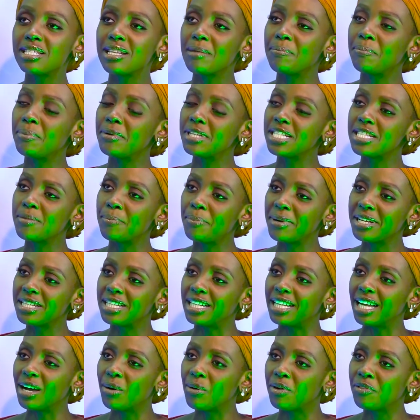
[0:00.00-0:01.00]

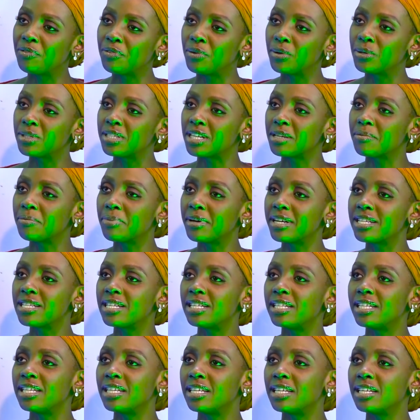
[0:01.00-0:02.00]
partly our fault and
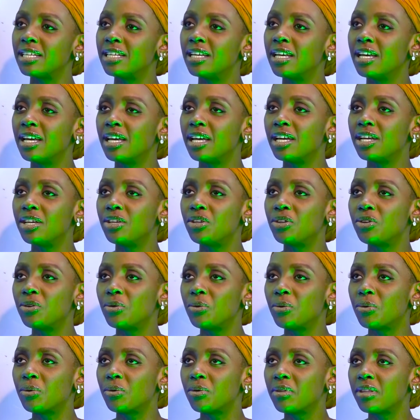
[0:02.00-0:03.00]
partly, you
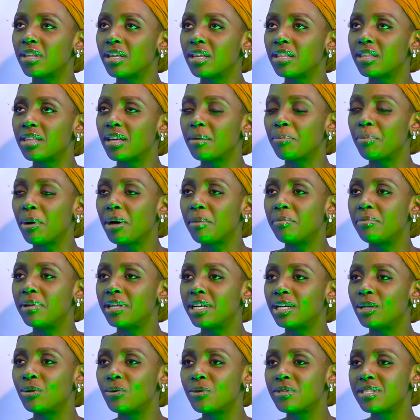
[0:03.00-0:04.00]
know, the
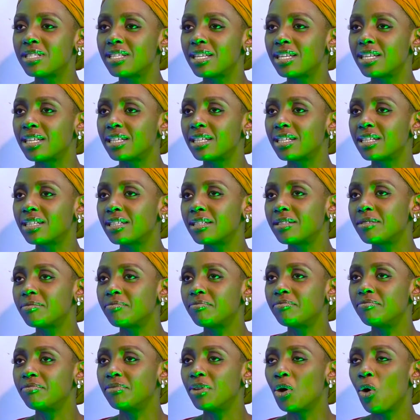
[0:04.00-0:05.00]
public losing
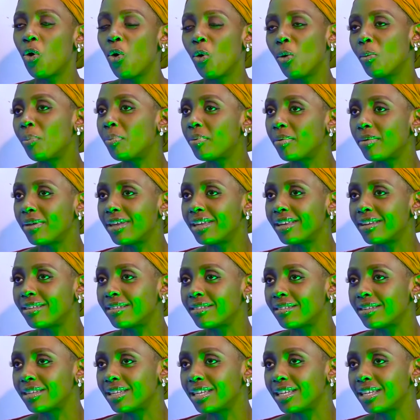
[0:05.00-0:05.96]
hope in